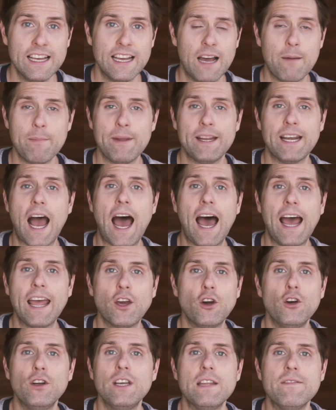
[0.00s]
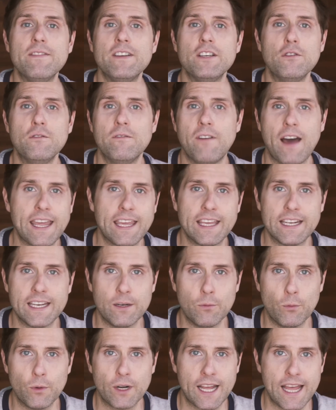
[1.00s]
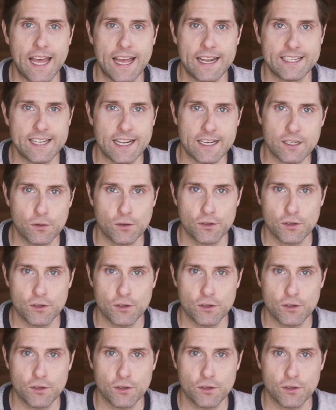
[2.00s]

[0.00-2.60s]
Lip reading: I mean, I couldn't even do Vicodin when I had dental